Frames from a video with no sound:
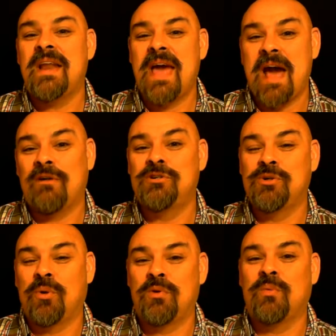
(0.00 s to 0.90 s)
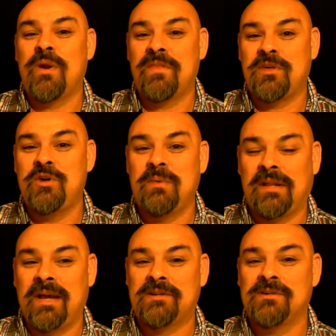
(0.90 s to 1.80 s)
Hal Jordan or one of the Human
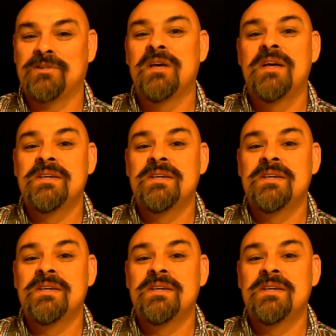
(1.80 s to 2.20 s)
Lanterns,